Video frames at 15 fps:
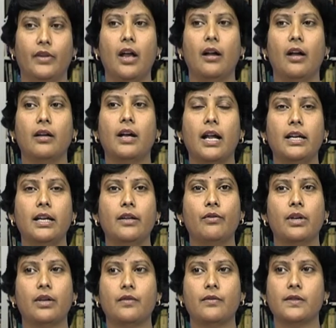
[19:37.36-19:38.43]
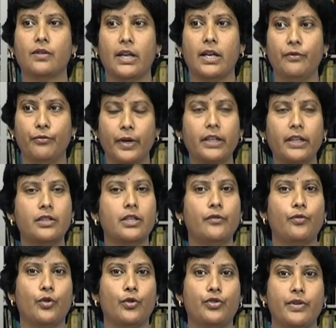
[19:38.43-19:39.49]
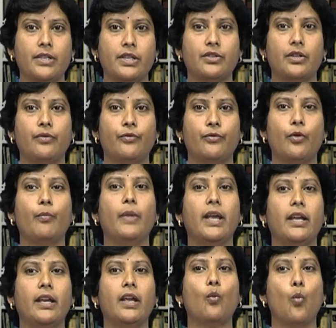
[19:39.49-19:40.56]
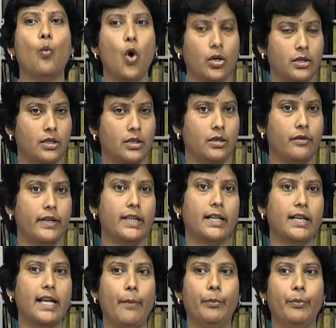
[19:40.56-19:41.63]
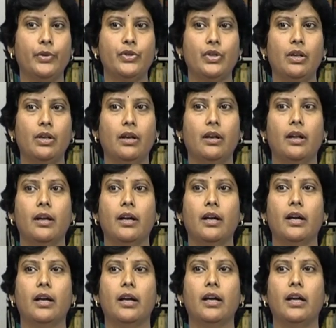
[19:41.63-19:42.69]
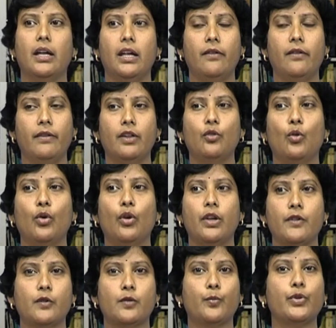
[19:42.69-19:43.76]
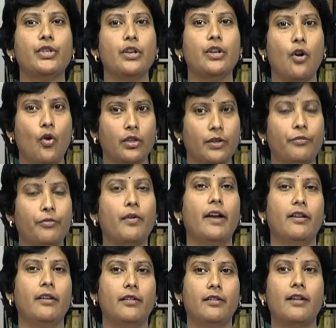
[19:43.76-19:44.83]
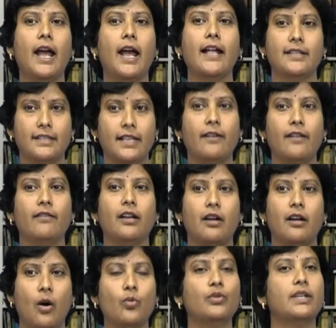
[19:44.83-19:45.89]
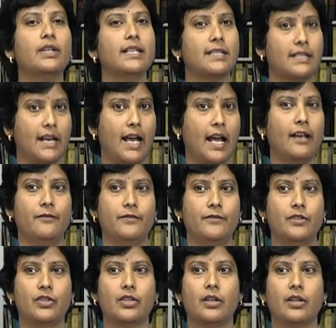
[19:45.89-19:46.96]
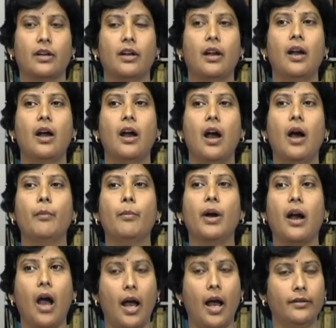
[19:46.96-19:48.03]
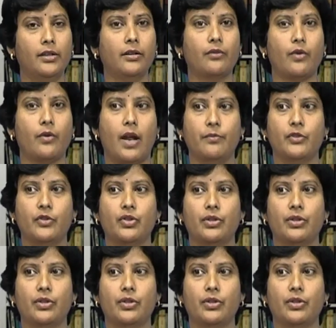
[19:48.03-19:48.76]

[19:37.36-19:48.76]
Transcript: Gulliver was convicted for treason for making water in the capital even though he was putting out the fire and saving countless lives, among other crimes.